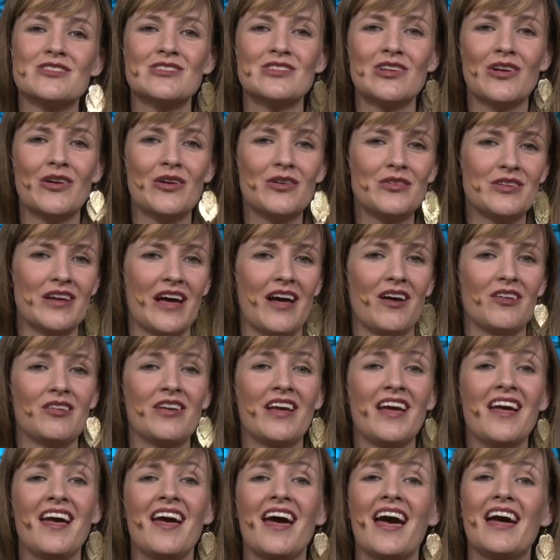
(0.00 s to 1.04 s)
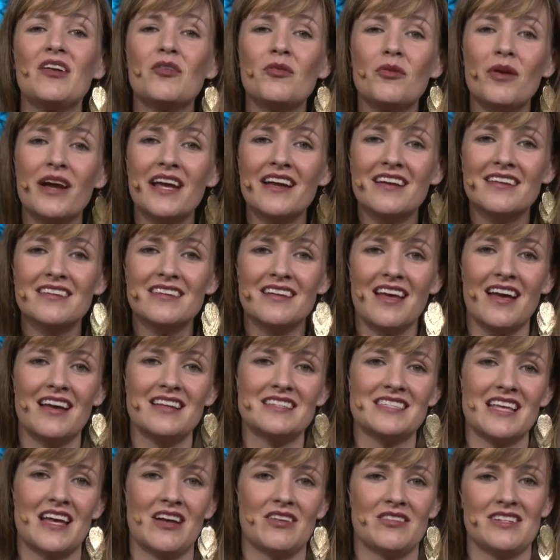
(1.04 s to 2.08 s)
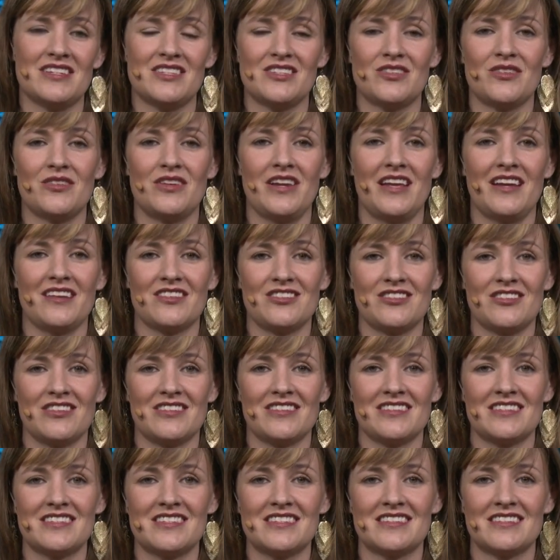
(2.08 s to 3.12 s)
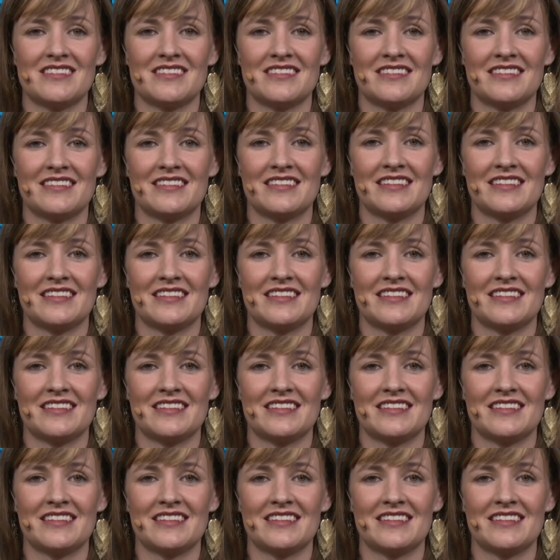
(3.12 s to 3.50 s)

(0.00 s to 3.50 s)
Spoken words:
to slow down and recognize our disconnections.